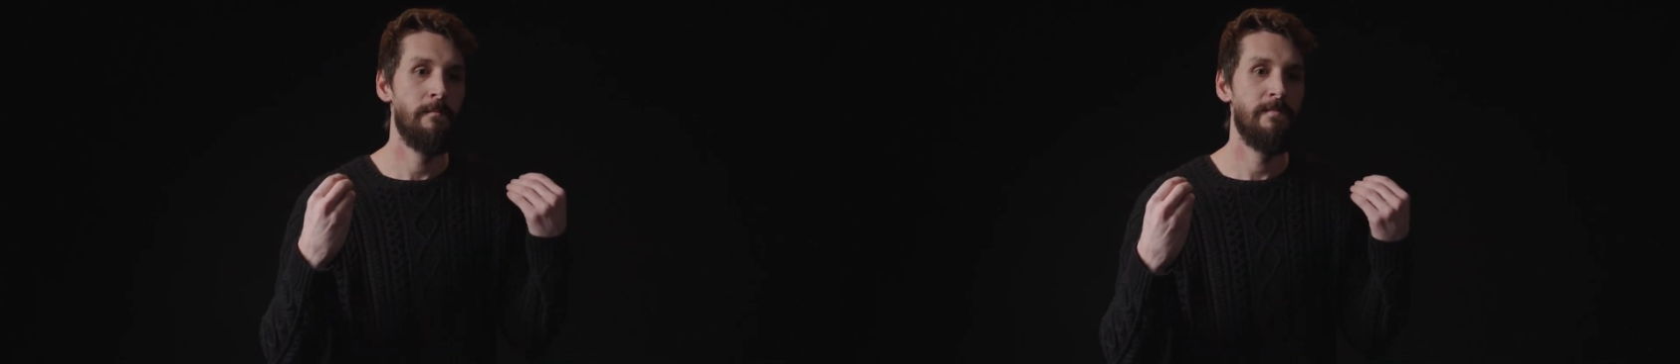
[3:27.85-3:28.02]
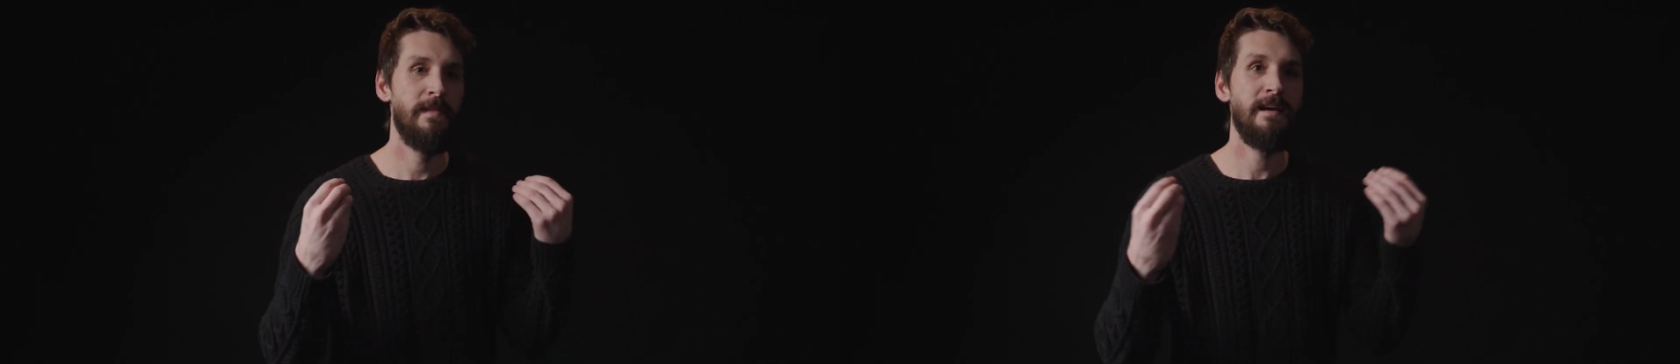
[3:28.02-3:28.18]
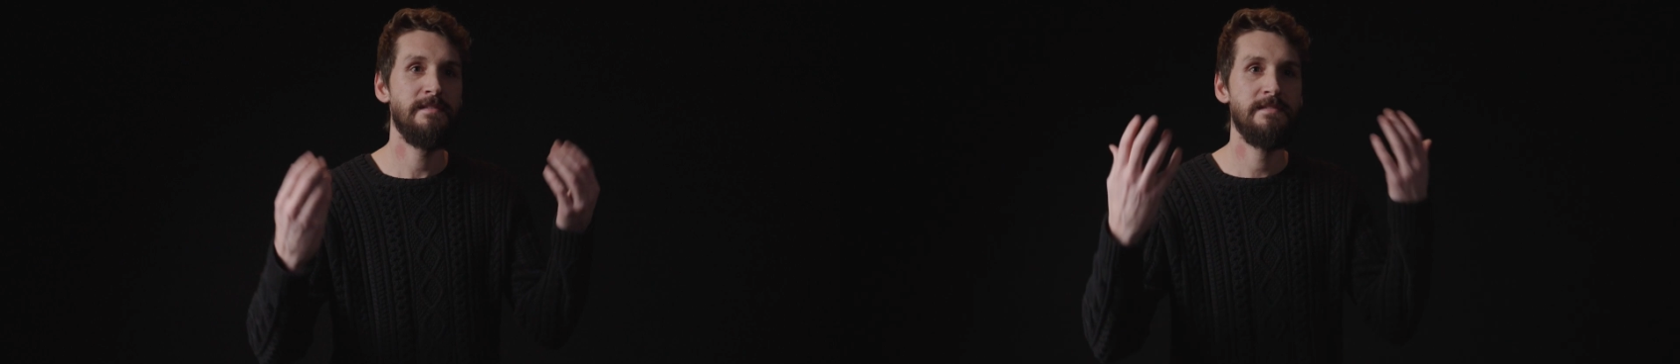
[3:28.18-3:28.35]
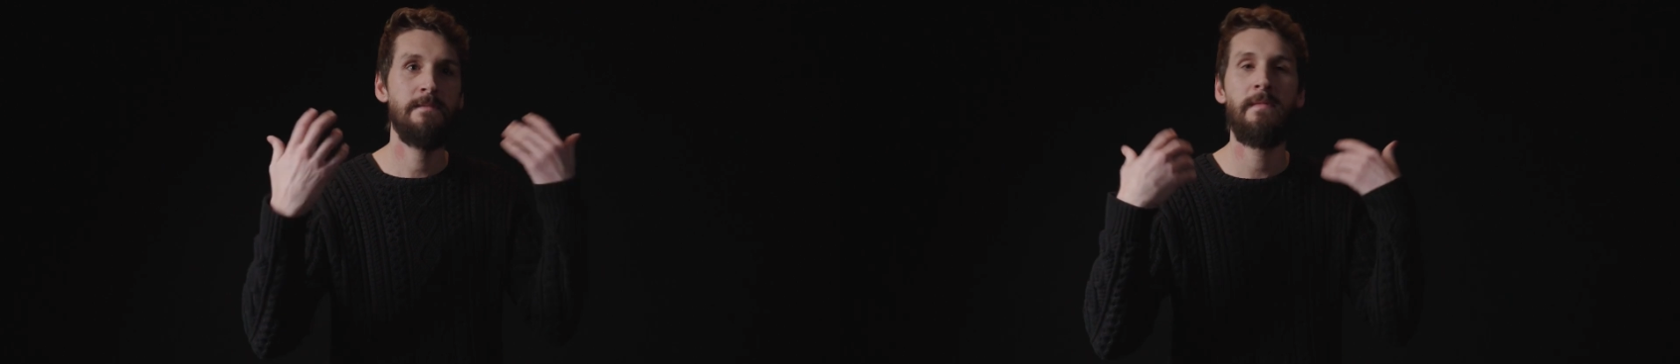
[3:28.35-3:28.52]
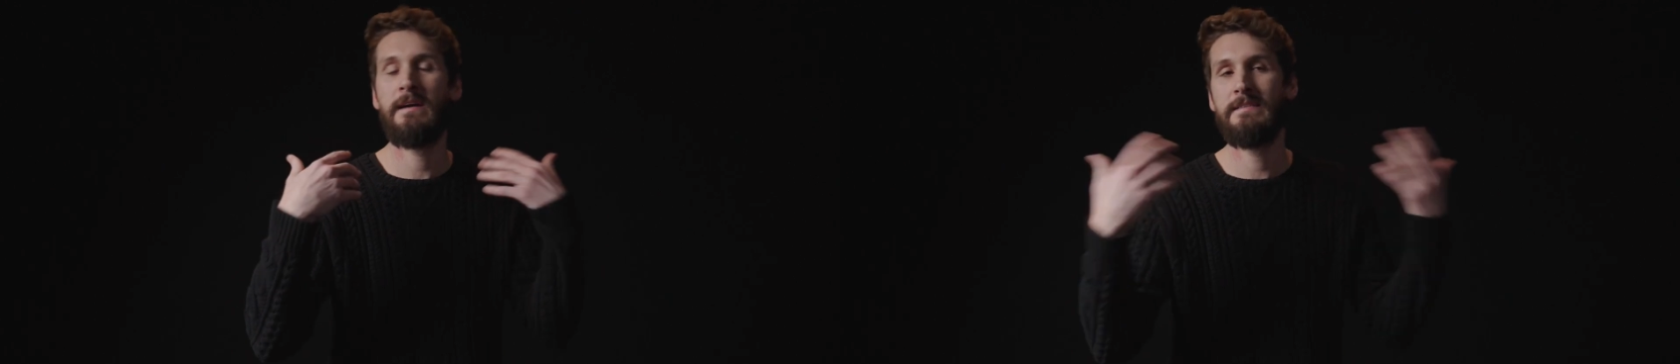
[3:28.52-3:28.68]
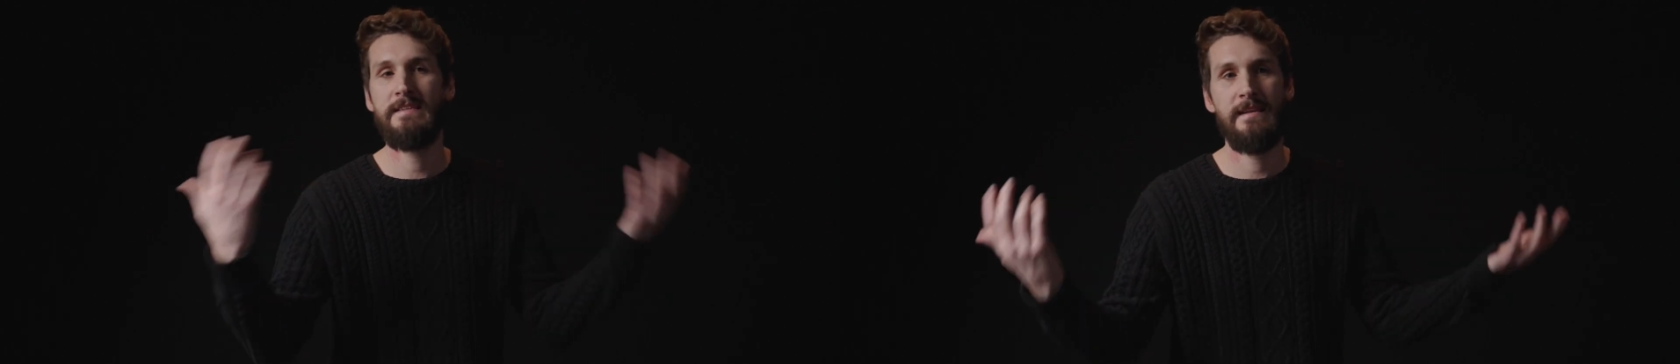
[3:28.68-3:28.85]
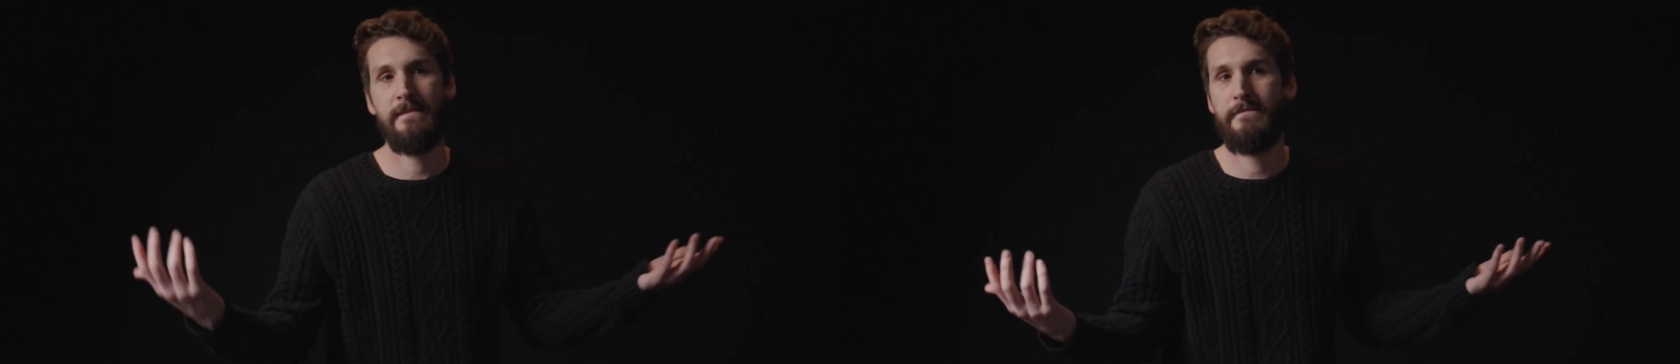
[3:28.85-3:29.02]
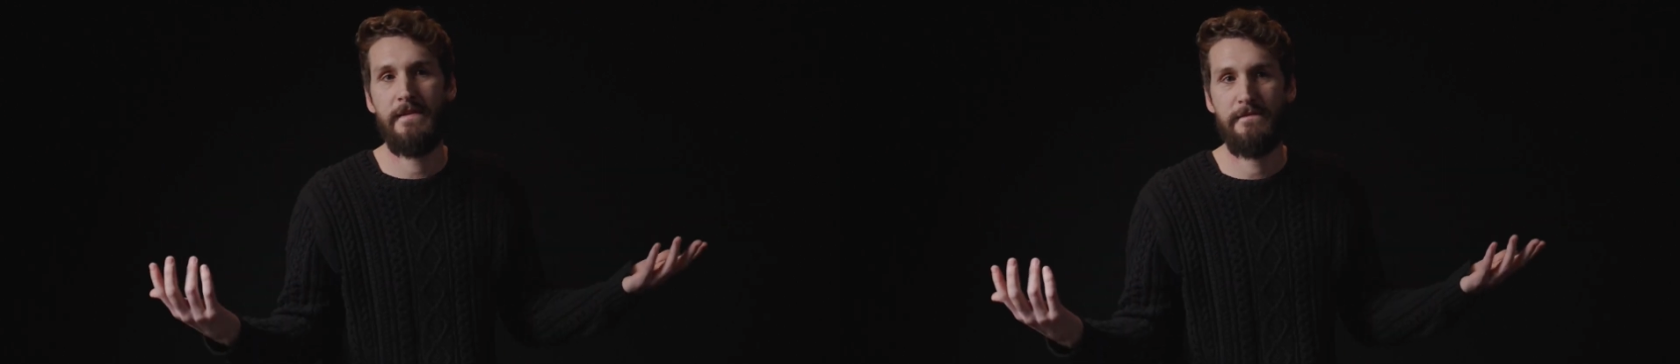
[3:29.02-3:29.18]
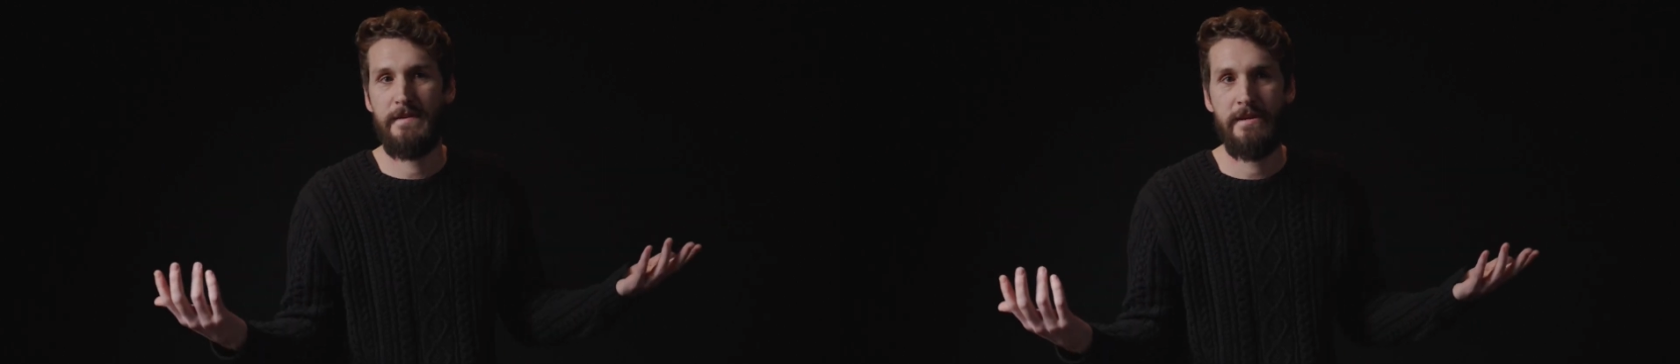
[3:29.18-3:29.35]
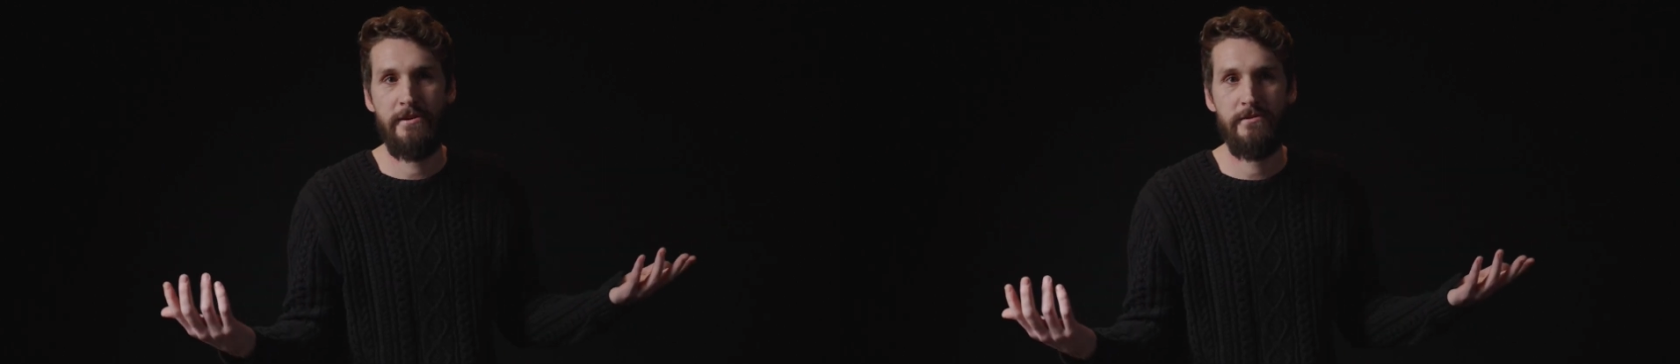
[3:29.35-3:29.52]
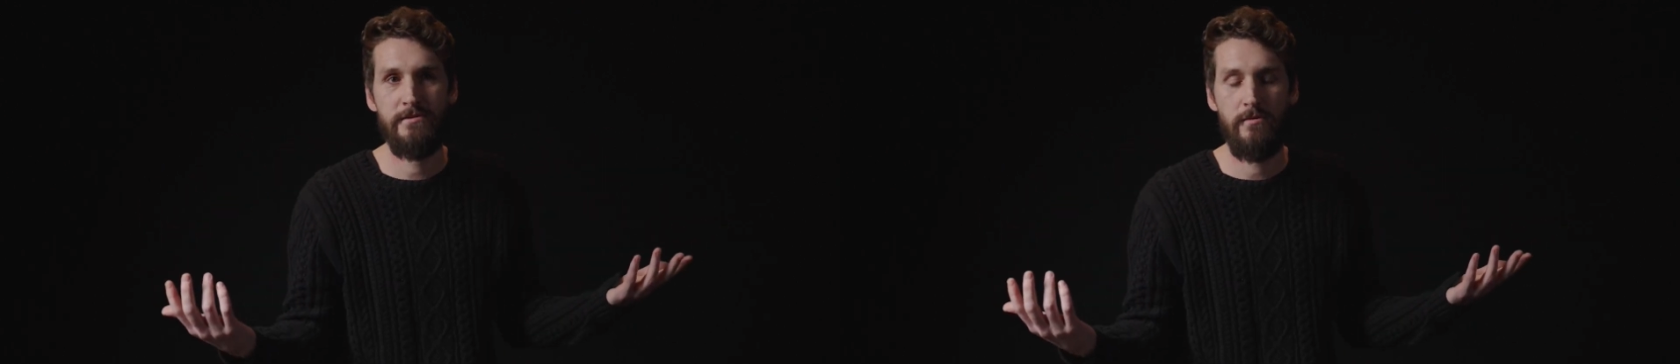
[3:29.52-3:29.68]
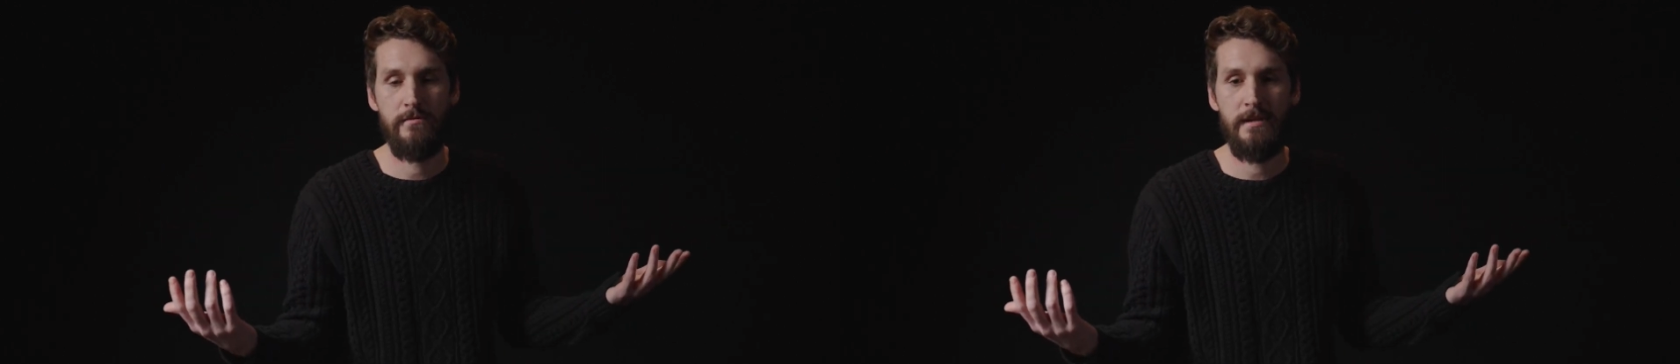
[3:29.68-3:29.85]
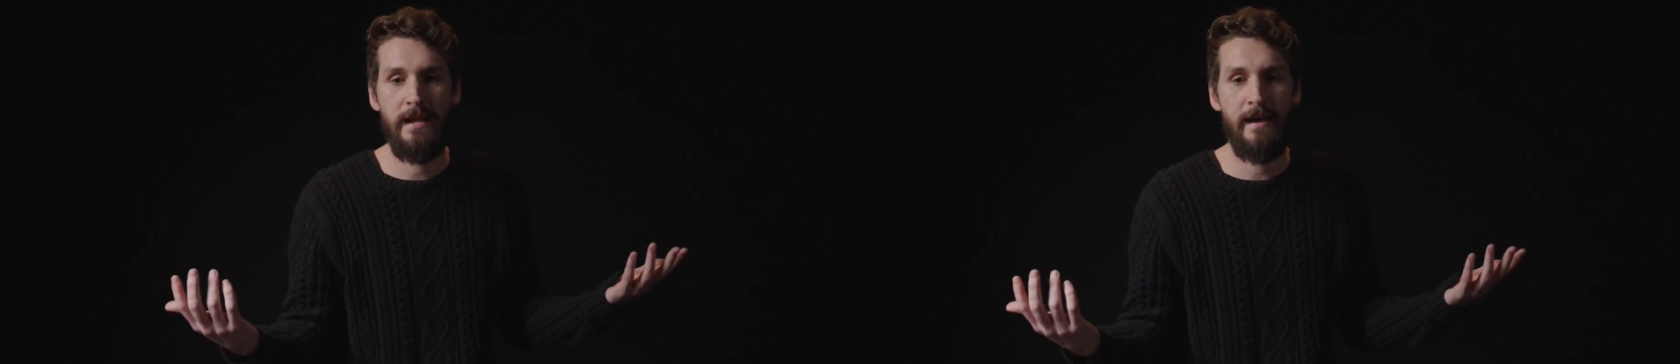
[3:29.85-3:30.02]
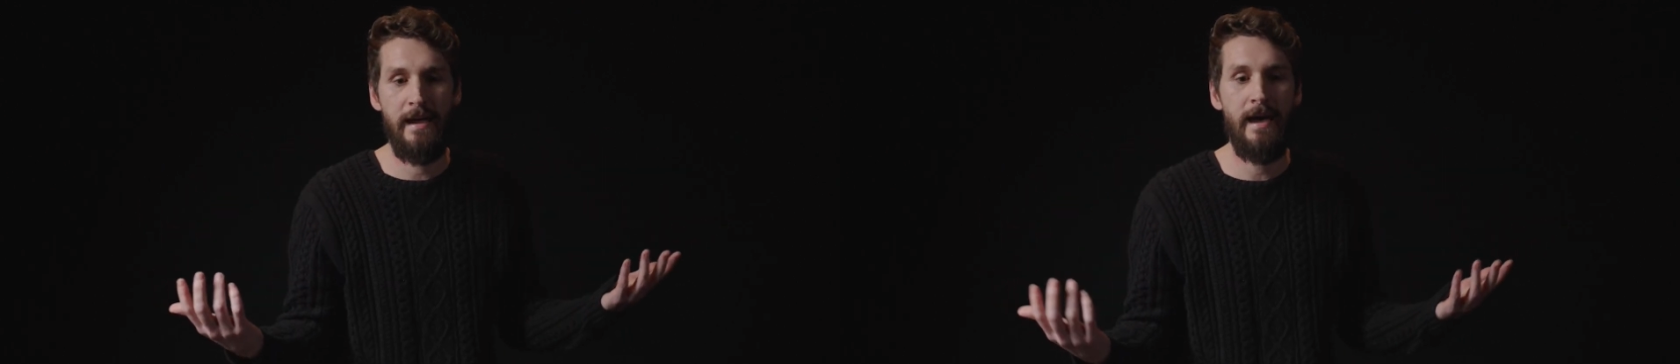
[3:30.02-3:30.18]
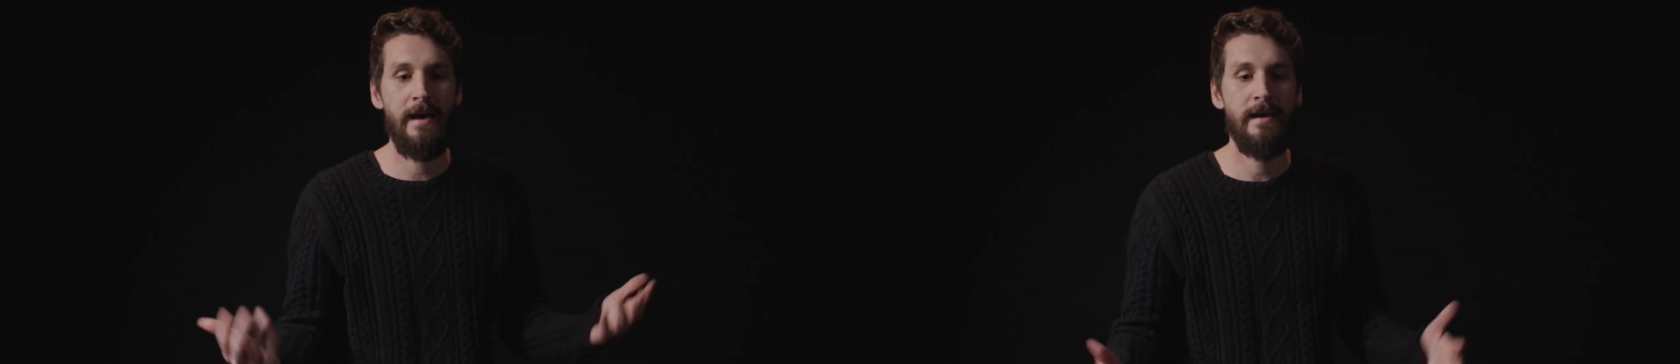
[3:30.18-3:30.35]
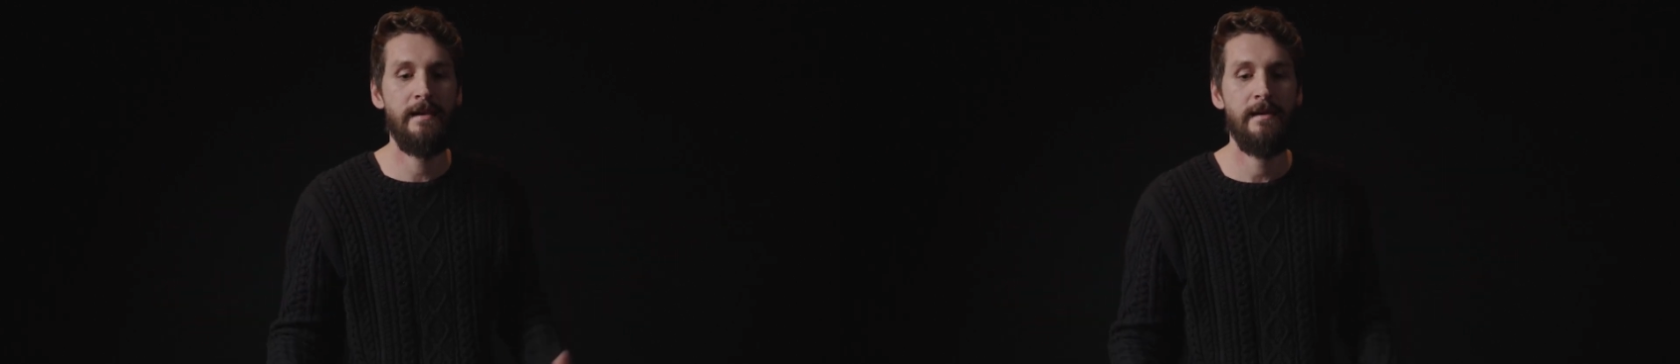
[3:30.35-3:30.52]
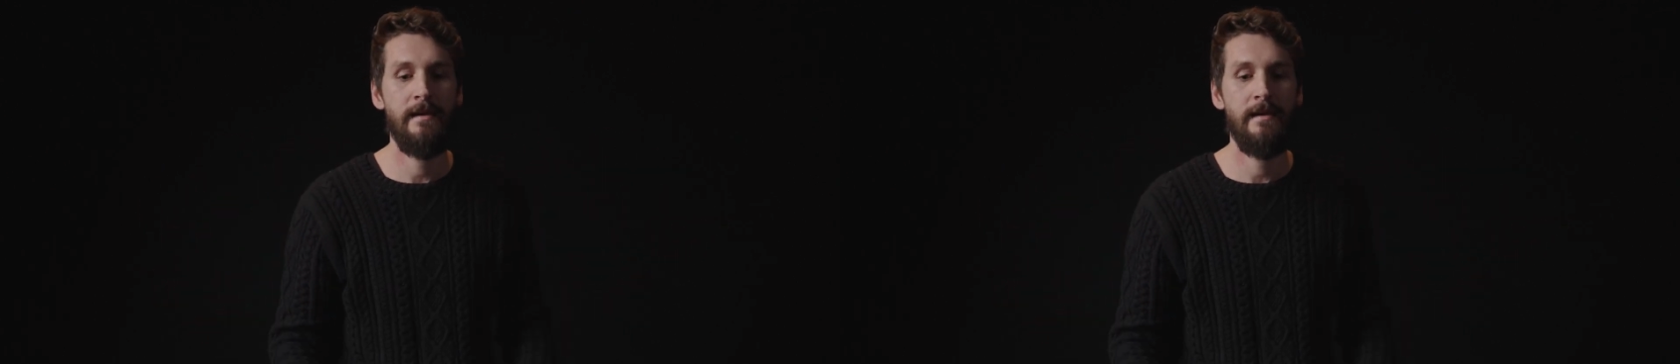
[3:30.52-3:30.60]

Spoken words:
that's the mindset at 15 years old that I had,